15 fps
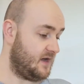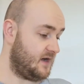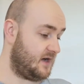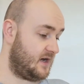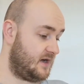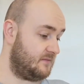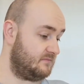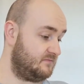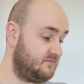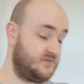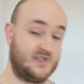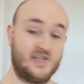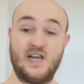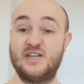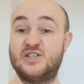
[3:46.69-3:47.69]
So
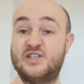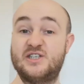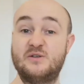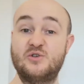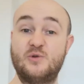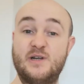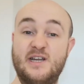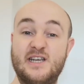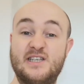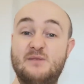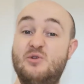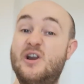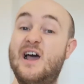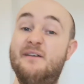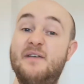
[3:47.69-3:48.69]
that actually sounds quite nice.
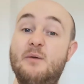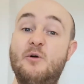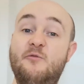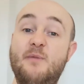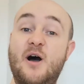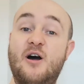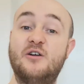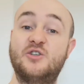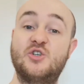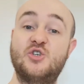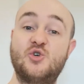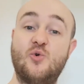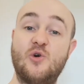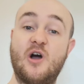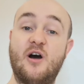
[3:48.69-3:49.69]
I'm going to have that with my
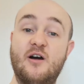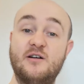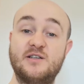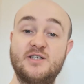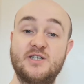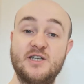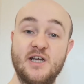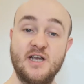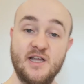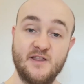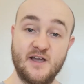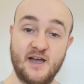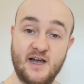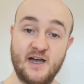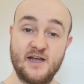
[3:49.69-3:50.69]
artichoke hearts
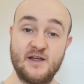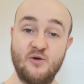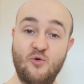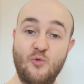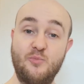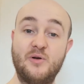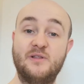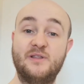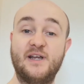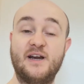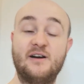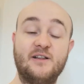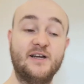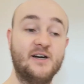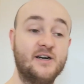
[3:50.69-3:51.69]
that I opened
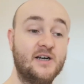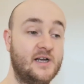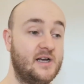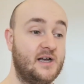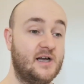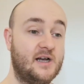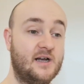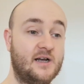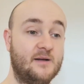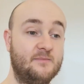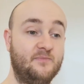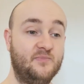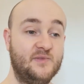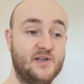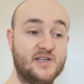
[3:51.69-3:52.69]
earlier,
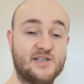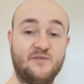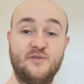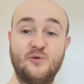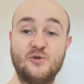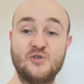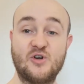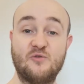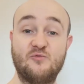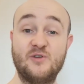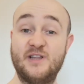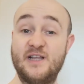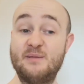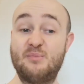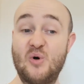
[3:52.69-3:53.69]
because if those are
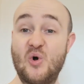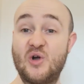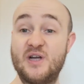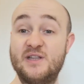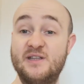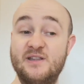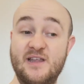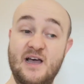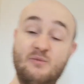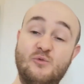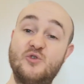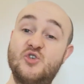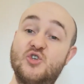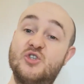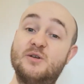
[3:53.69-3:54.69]
really bogging, that
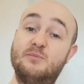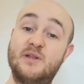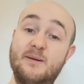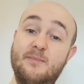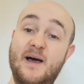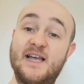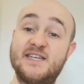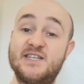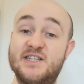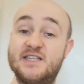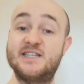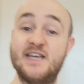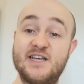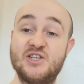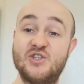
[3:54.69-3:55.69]
will suitably mask the
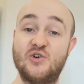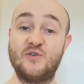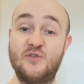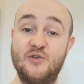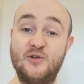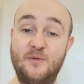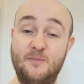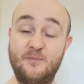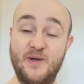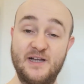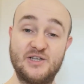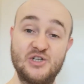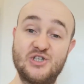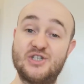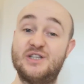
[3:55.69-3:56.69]
taste of them by
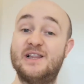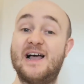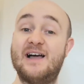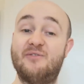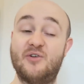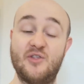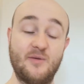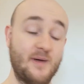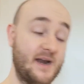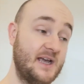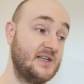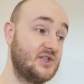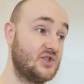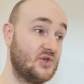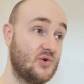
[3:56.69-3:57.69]
just slathering them in
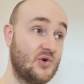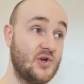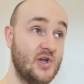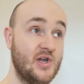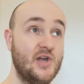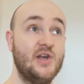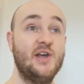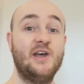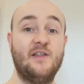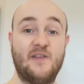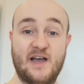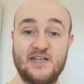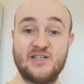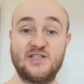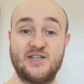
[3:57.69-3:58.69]
it. So
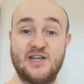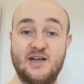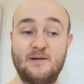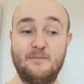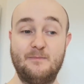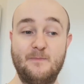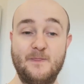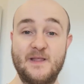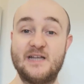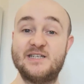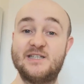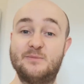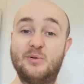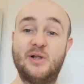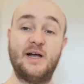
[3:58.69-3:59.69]
that's
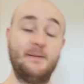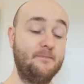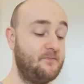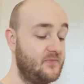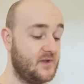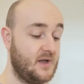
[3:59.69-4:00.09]
the plan.